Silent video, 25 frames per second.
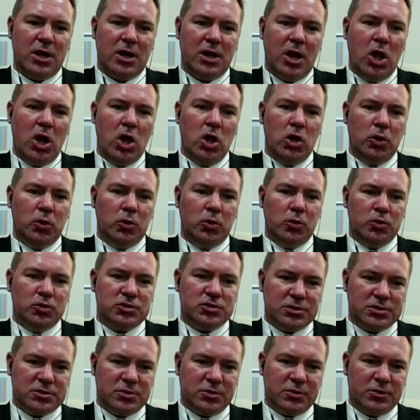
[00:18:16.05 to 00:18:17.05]
who's
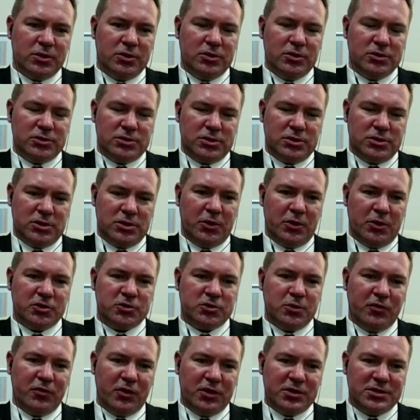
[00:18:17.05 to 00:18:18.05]
responsible for
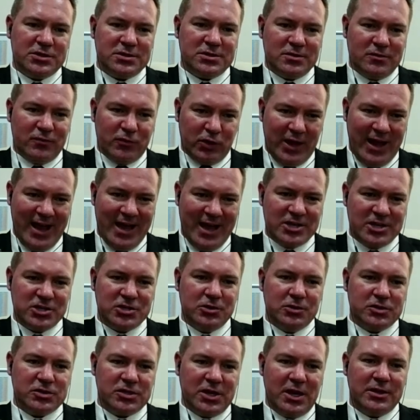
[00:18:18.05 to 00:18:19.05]
the actual
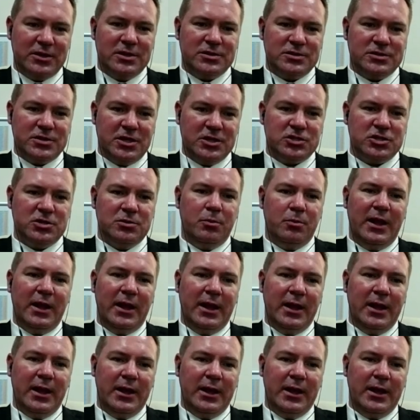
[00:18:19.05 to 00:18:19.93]
sanitization plan,